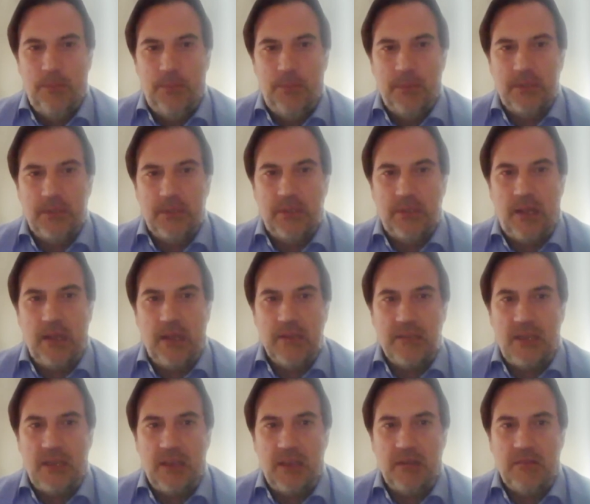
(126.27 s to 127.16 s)
But
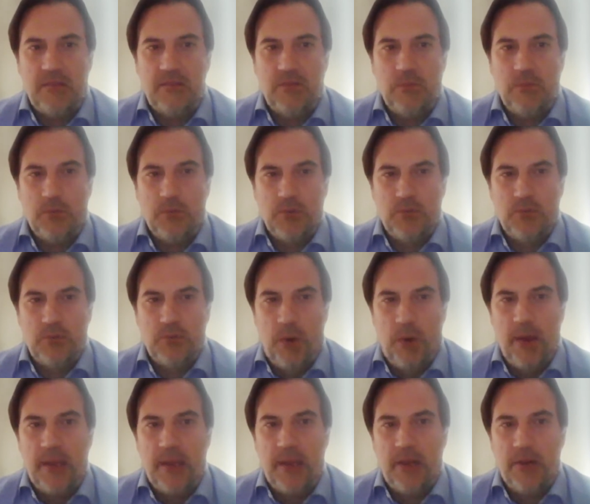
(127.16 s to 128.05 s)
as I was
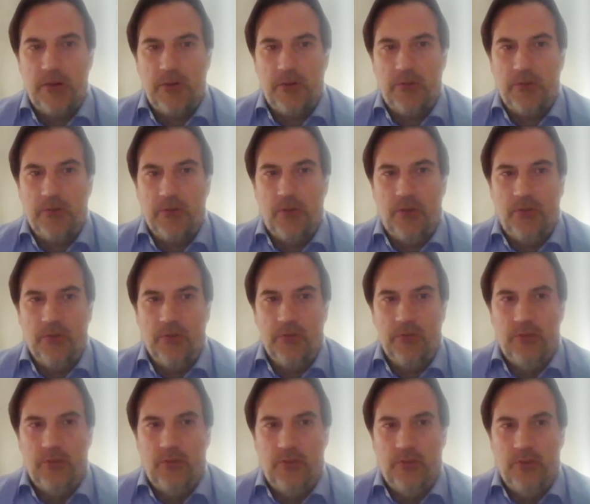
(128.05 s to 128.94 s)
working
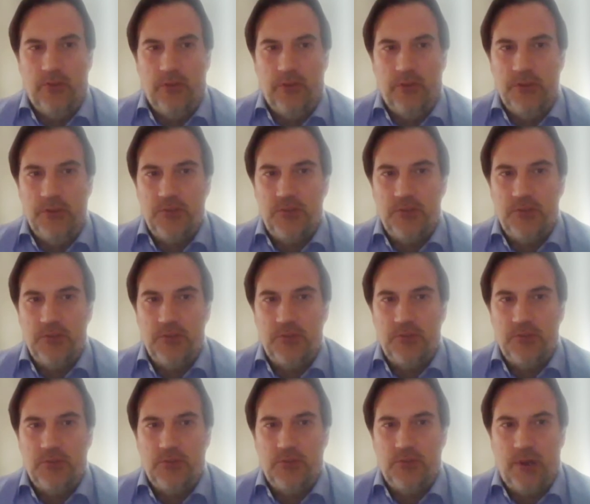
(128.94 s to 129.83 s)
on the
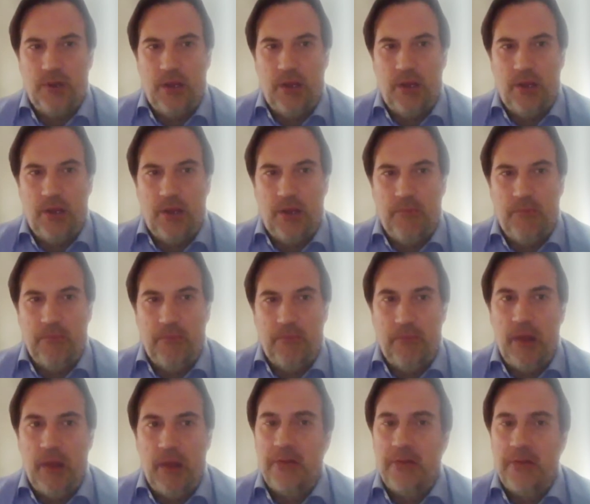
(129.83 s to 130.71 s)
issue, and
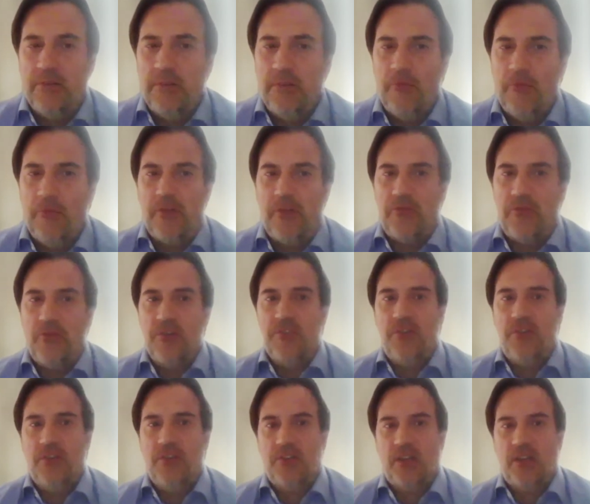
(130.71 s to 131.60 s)
some of that
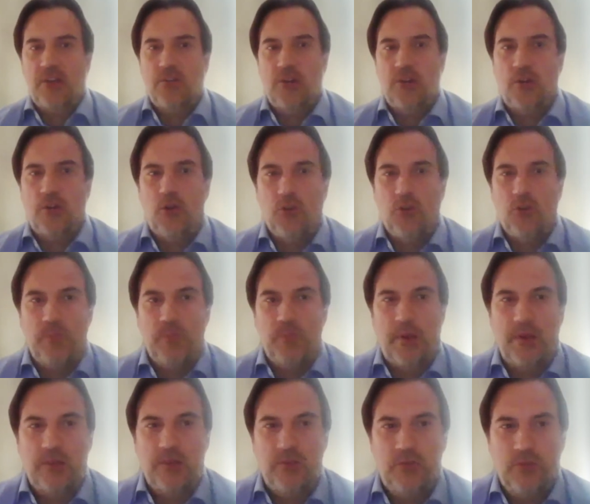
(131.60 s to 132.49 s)
research actually goes
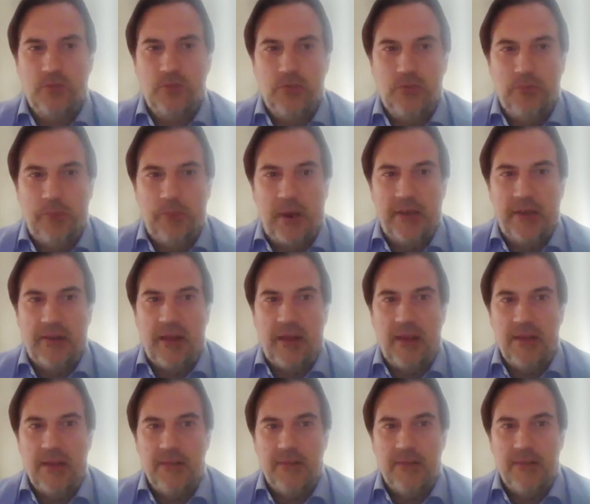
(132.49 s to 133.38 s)
back to my
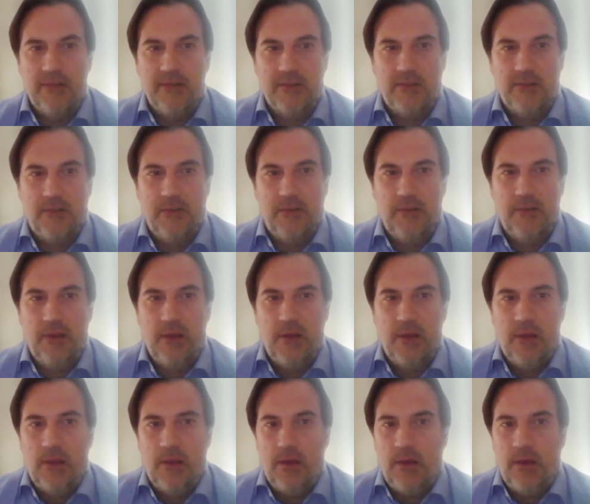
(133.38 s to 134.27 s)
days
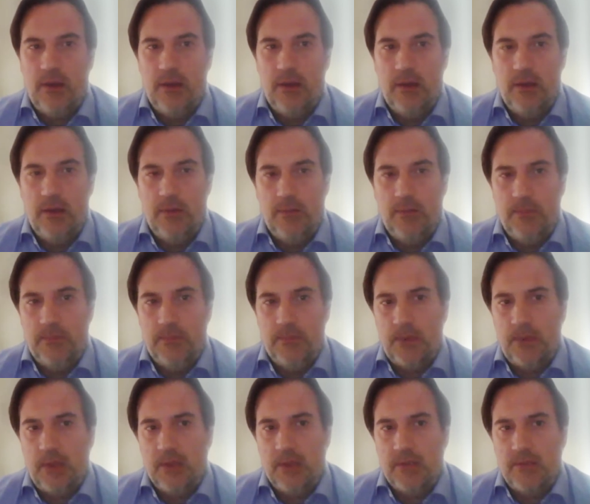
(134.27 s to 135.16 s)
uh,
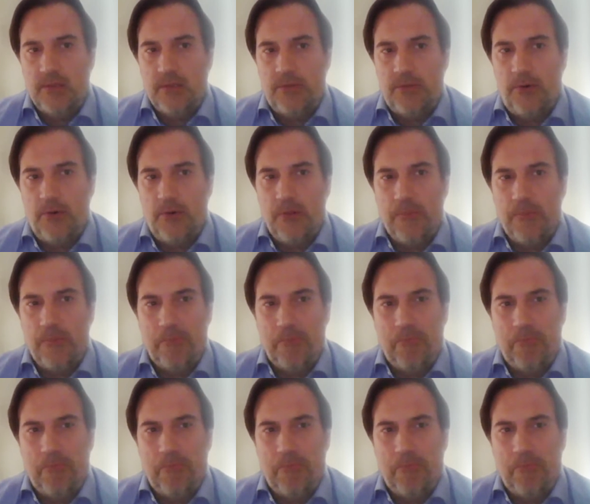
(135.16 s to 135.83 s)
as a foreign